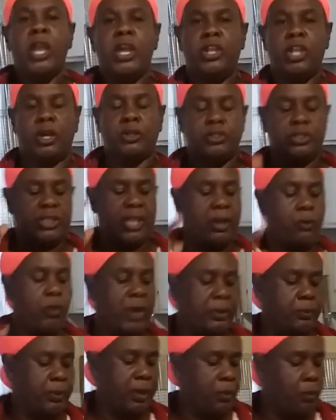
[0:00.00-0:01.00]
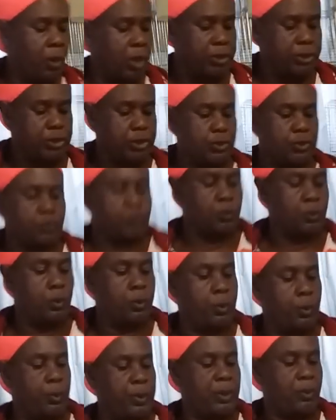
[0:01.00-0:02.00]
Now today, what we want to
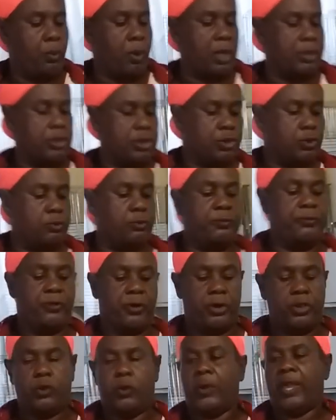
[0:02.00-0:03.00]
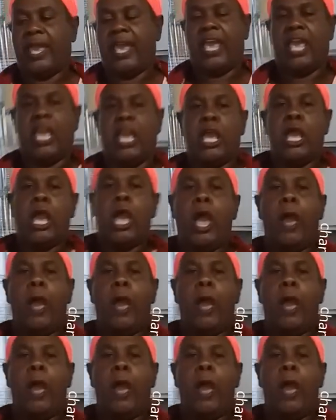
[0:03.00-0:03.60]
do for you a